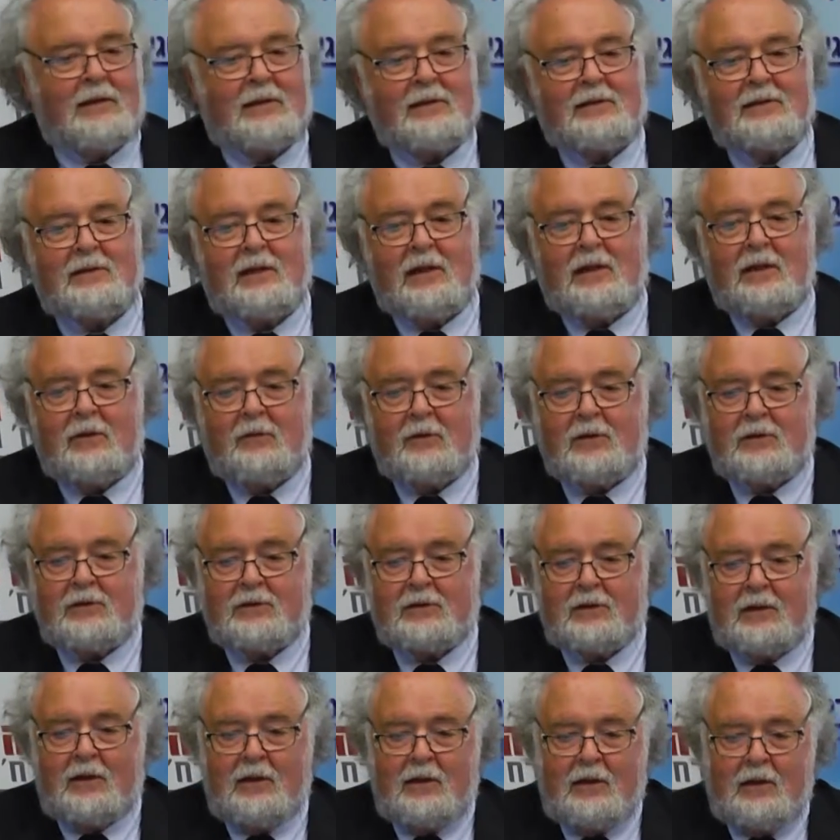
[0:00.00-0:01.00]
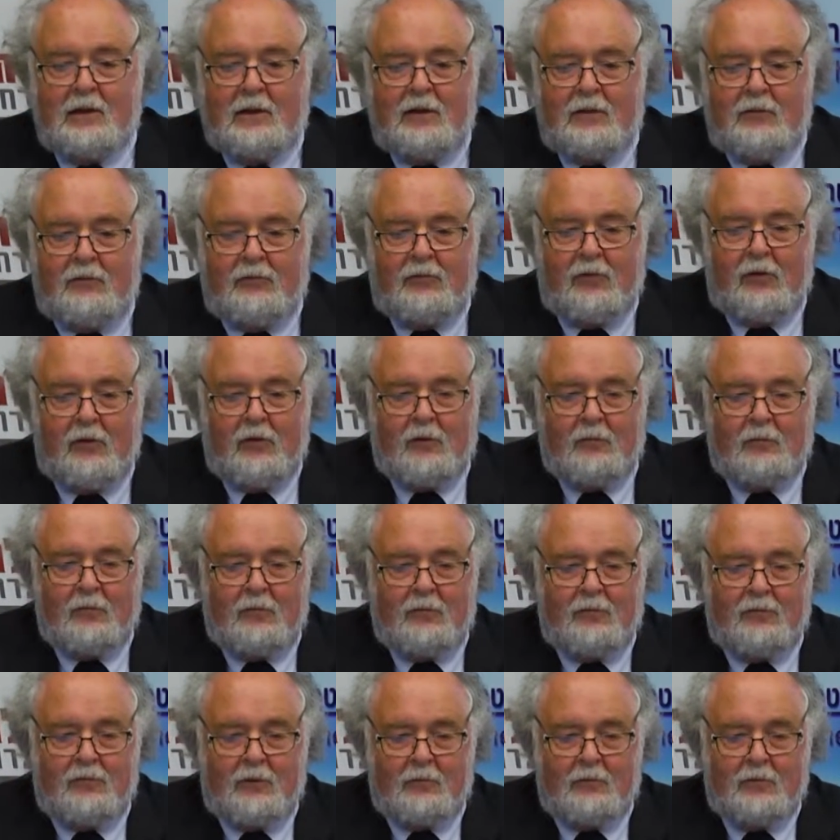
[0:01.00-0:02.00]
distinguished forum
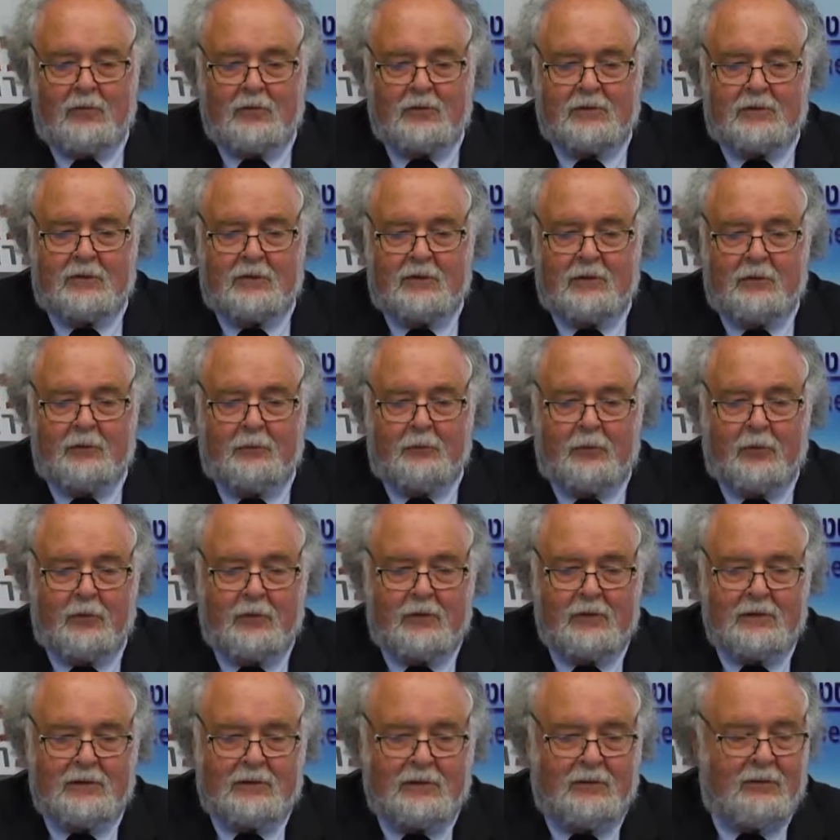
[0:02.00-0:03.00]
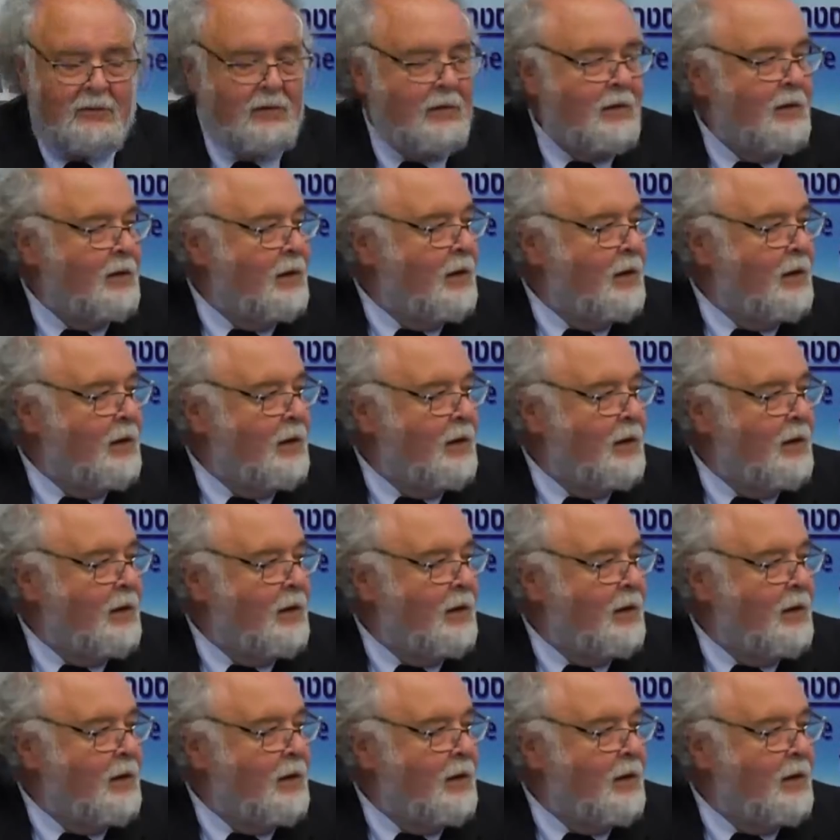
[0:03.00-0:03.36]
of the most important civil